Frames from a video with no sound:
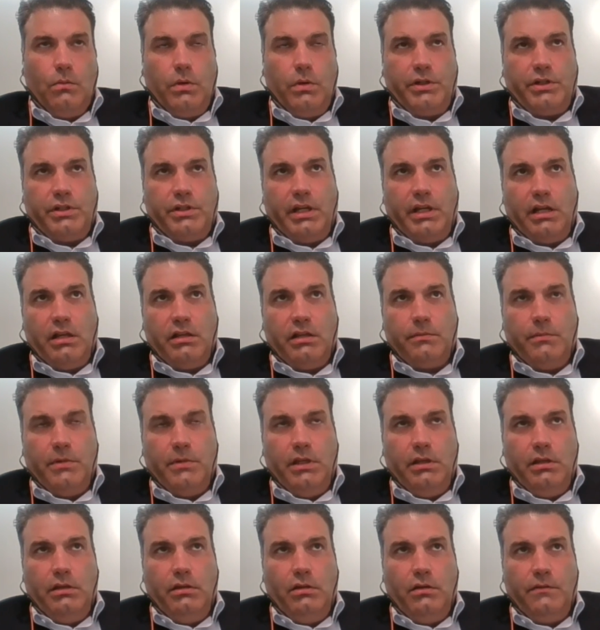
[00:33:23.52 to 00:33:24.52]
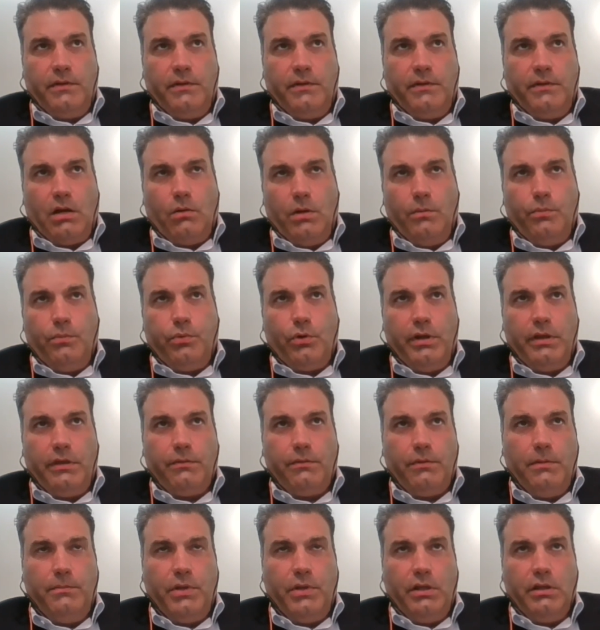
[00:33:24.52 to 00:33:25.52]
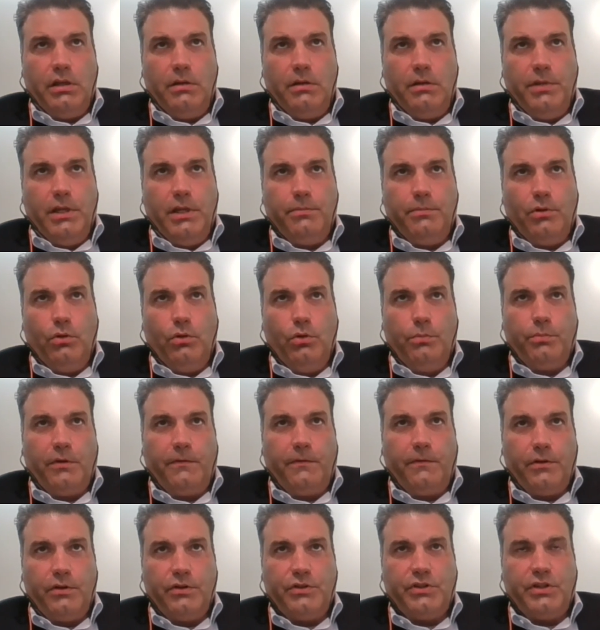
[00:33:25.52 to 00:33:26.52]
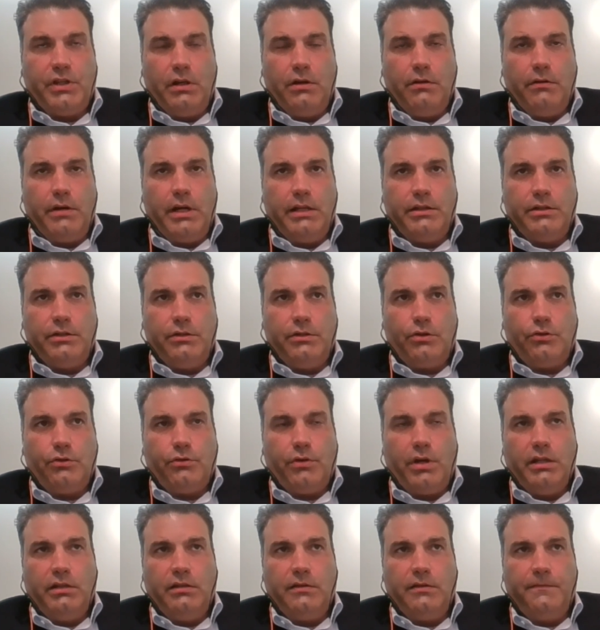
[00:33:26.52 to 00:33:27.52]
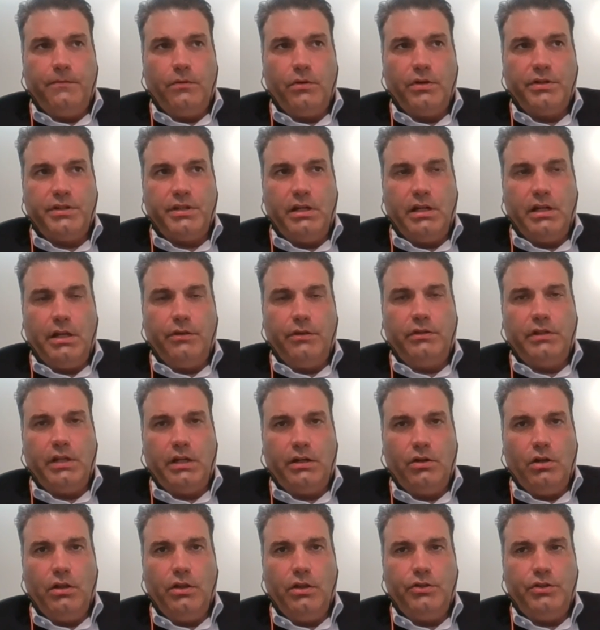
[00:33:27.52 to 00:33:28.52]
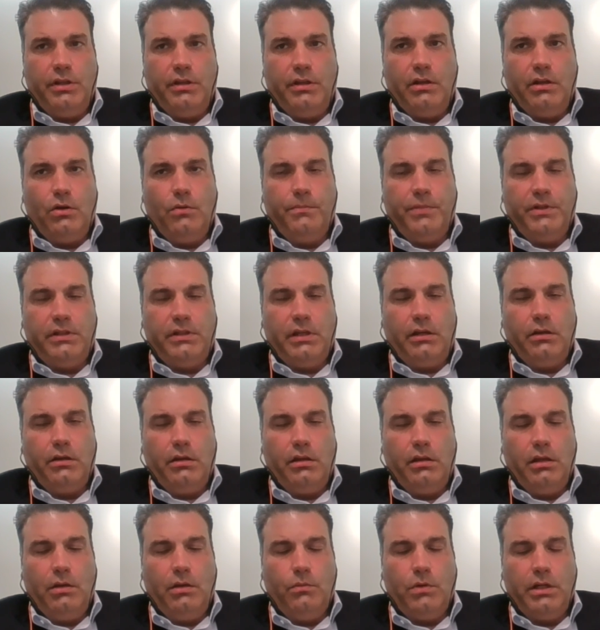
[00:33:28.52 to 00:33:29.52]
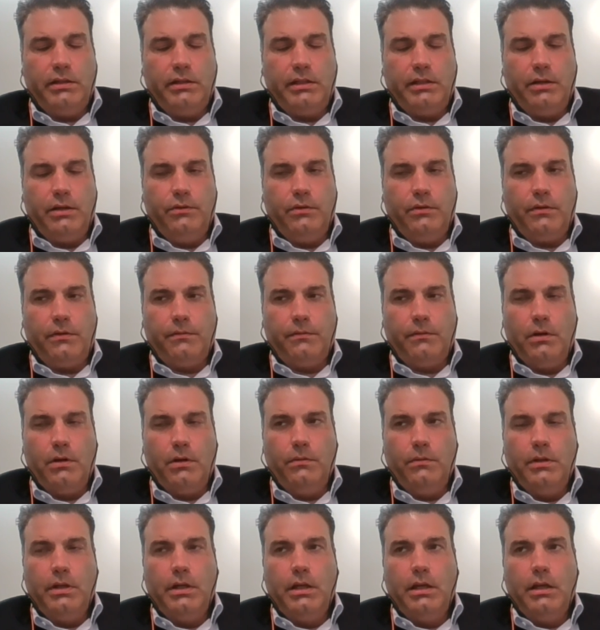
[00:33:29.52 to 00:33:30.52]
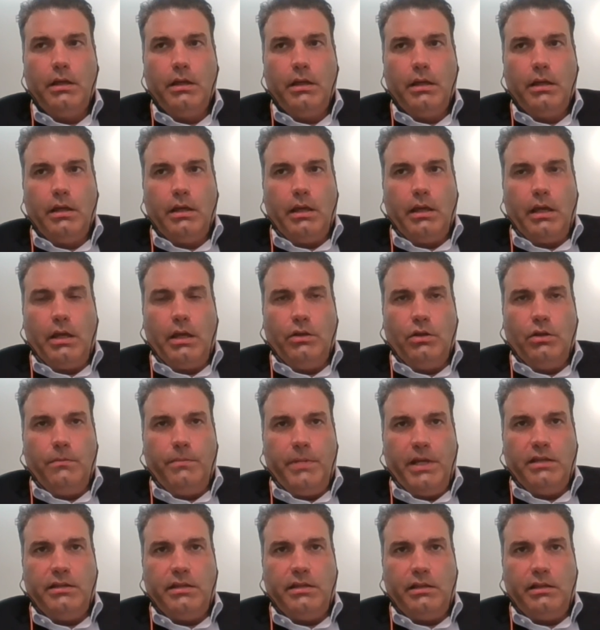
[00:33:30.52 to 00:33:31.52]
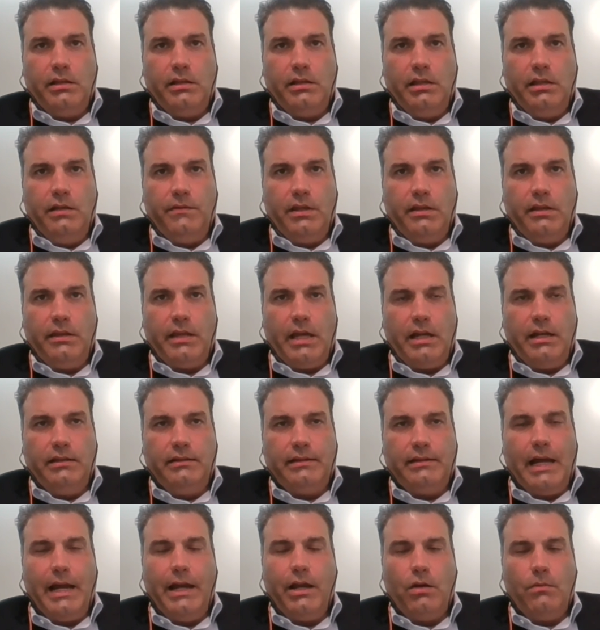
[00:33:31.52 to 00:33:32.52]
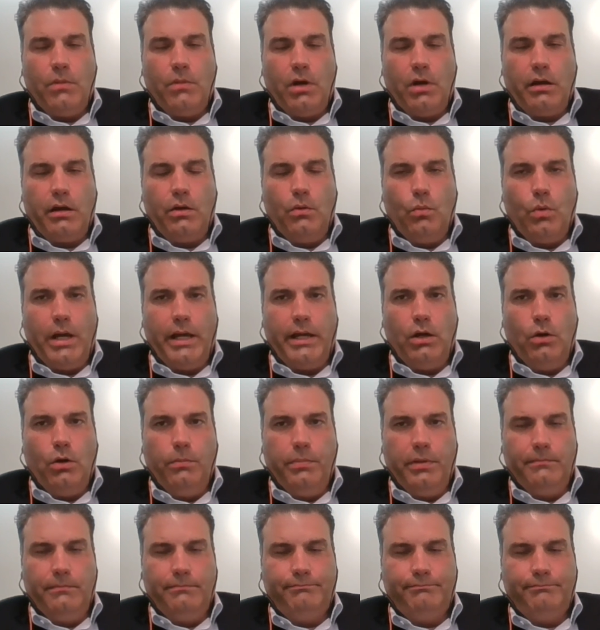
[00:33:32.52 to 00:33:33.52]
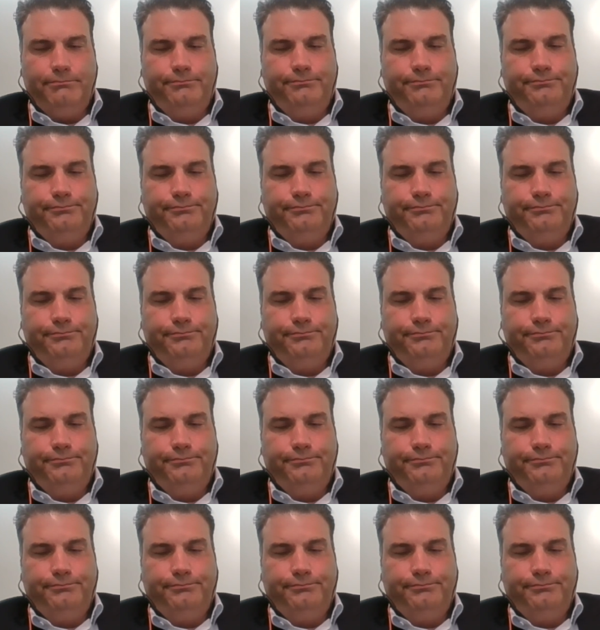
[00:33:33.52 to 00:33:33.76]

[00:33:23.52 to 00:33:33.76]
which tells me you've got 1.3 billion people who prefer cigarettes. You're trying to force another technology they don't particularly want down their throat, and you're basically leaving that entire market wide open.